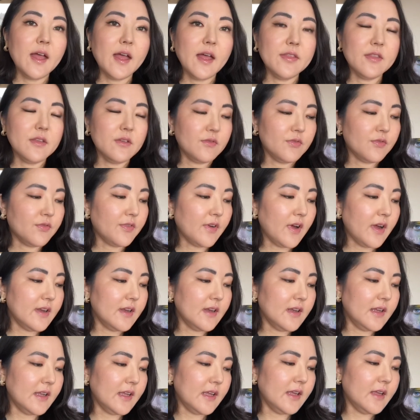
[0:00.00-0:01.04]
And then
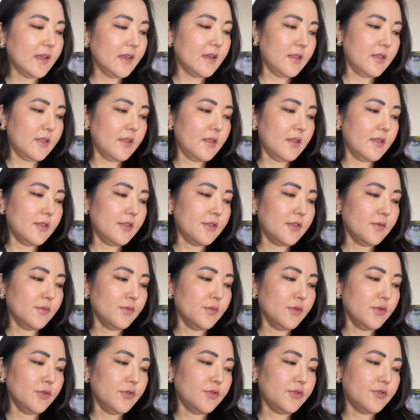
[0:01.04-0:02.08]
finally, the
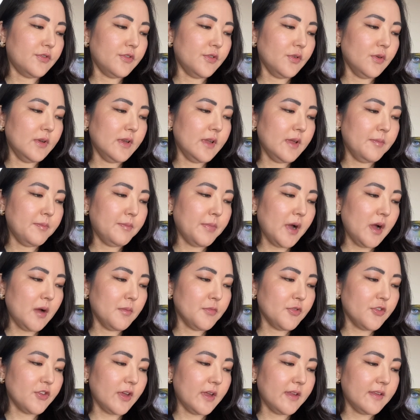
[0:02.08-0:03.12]
Rouge Dior lip balm
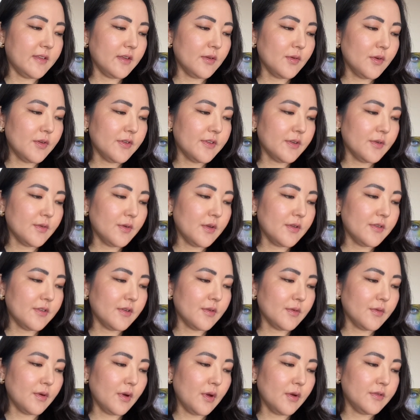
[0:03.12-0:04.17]
shade 000
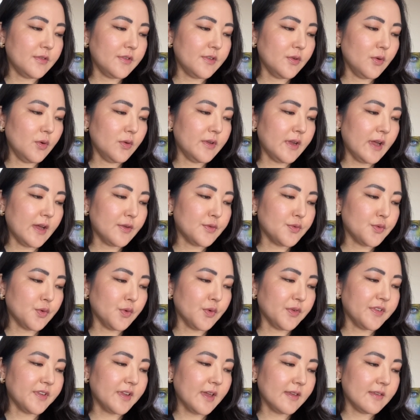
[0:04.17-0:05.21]
Dior Natural
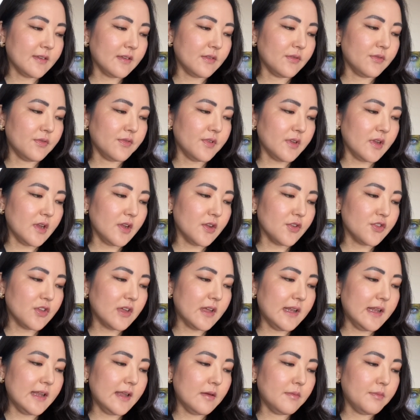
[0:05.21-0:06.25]
Satin Finish, a
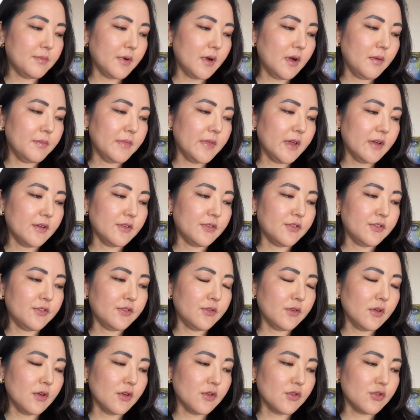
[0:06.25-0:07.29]
lip balm that
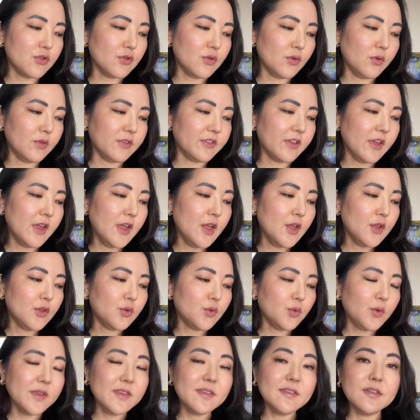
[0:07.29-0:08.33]
assures
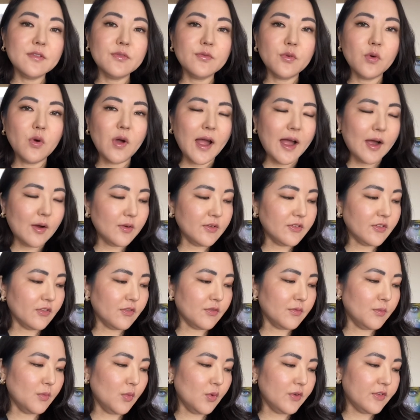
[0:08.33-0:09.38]
24 hours of
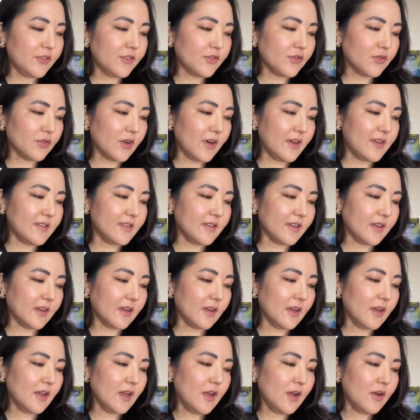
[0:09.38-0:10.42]

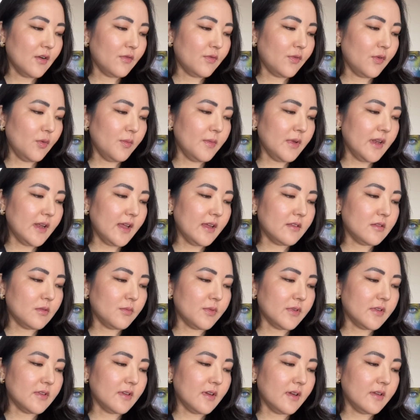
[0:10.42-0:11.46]
moisturizing, formulated
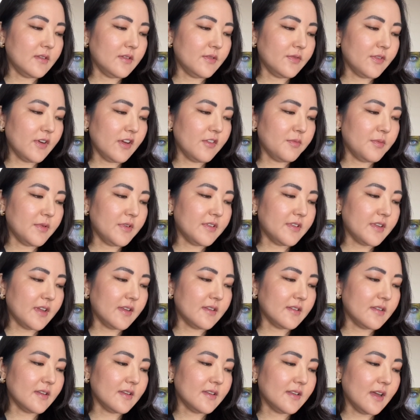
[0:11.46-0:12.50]
with
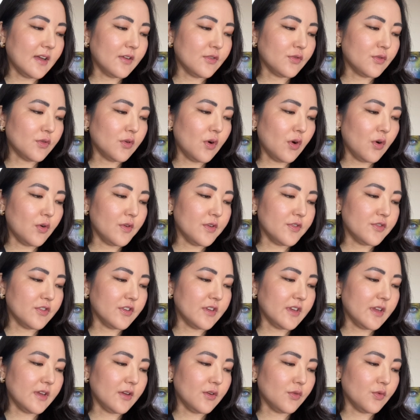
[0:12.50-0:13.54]
95% natural
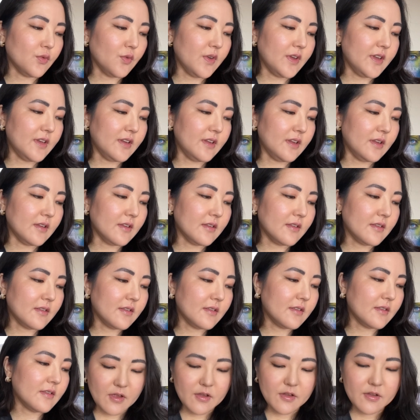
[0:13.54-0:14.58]
origin
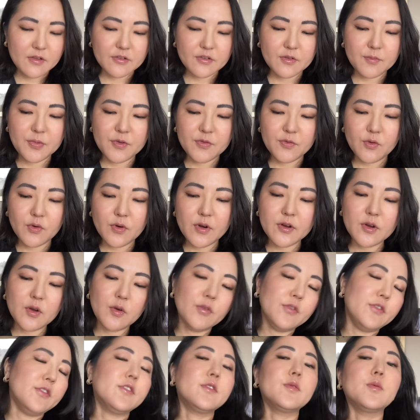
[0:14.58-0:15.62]
ingredients. So before I go
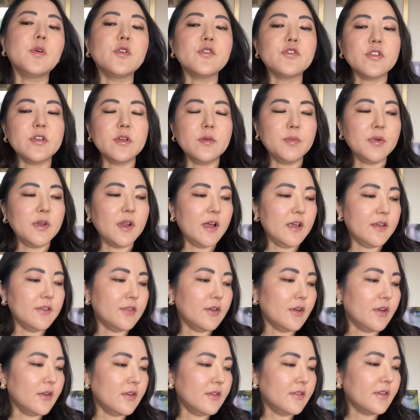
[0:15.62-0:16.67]
on to swatch and apply
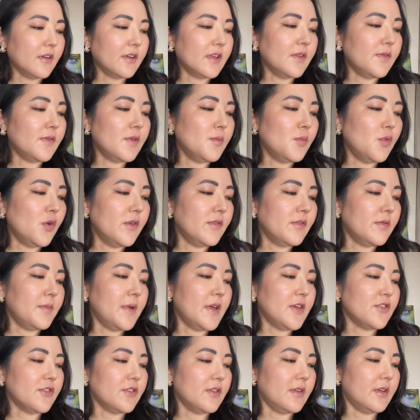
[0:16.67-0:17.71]
those, I'll give you more
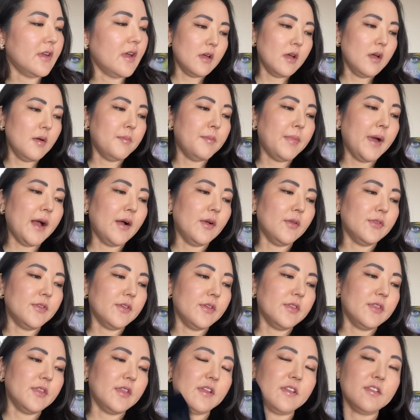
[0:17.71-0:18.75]
information about
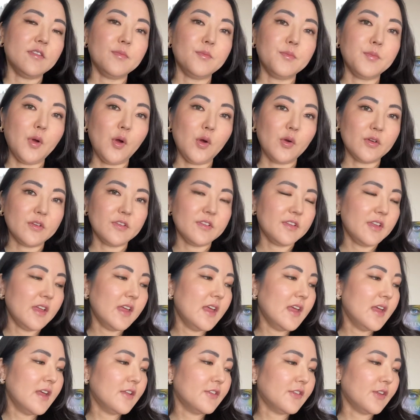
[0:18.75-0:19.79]
this box.
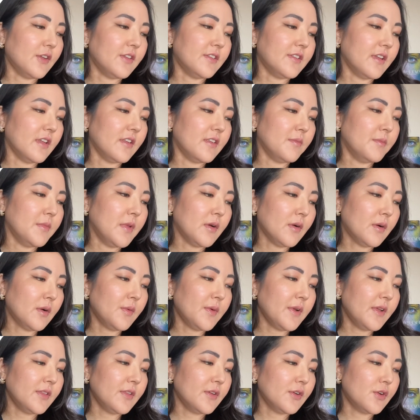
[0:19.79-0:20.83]
So it says,
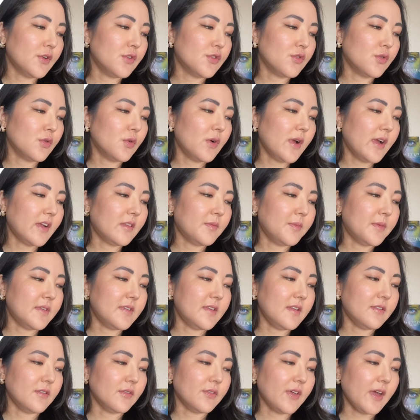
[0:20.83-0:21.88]
mirroring the couture
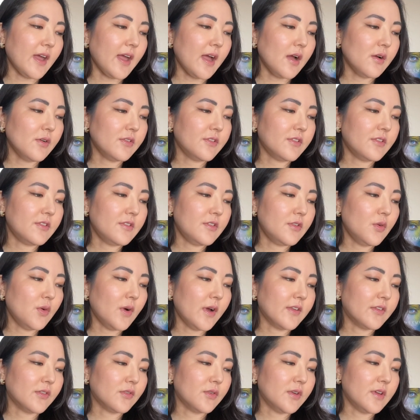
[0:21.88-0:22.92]
expertise of the house, Dior
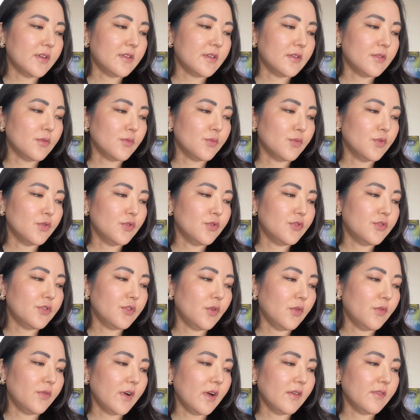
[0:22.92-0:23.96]
has created Rouge
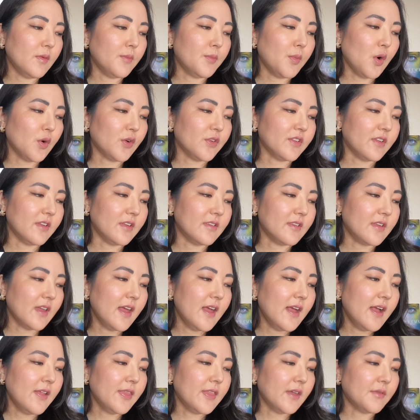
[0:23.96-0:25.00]
Dior velvet boxes
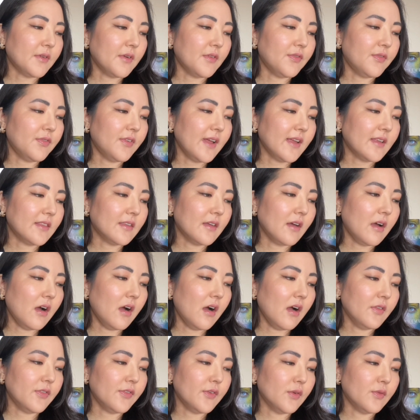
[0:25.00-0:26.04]
that reflect the
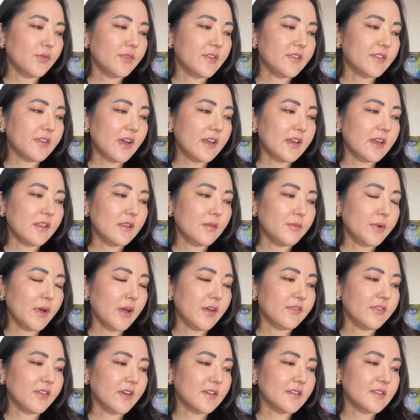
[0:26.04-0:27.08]
art of designing the
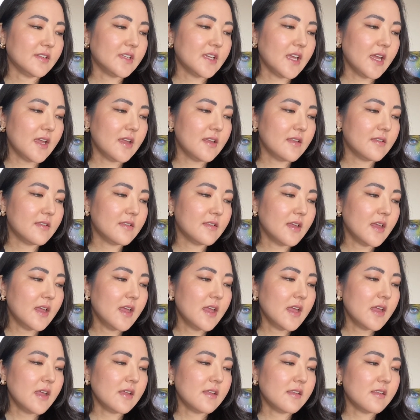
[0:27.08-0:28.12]
perfect case.
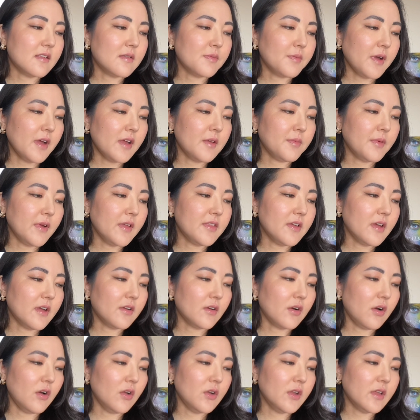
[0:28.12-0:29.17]
Inspired by the
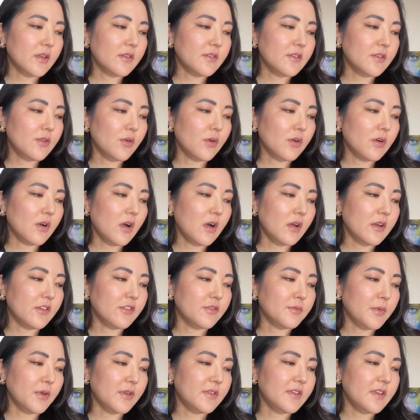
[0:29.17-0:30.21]
iconic Dior
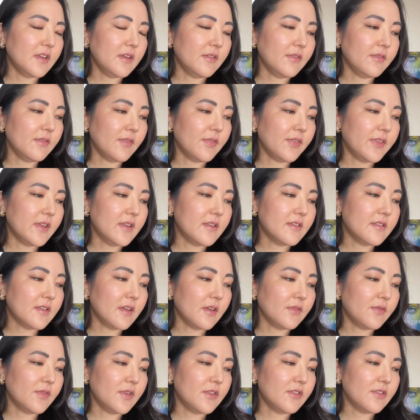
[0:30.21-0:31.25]
Carnage motif, this
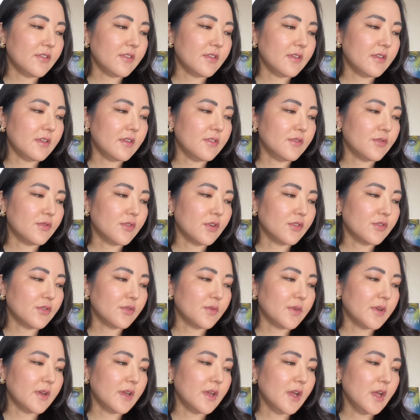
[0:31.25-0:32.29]
set features an
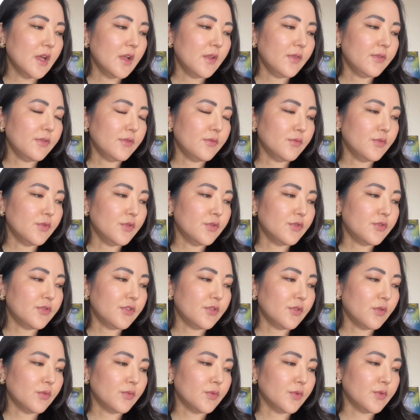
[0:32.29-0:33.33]
introductory Rouge
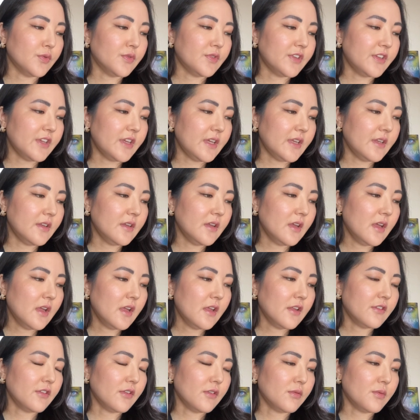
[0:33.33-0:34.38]
Dior routine.
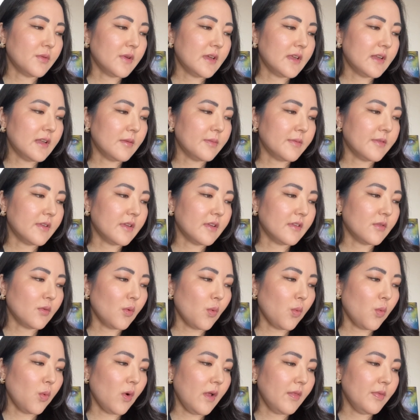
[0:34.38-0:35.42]
So three lipsticks,
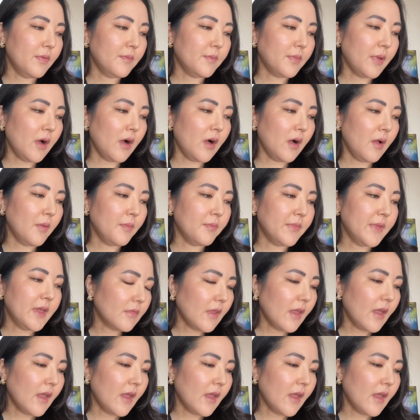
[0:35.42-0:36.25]
one balm.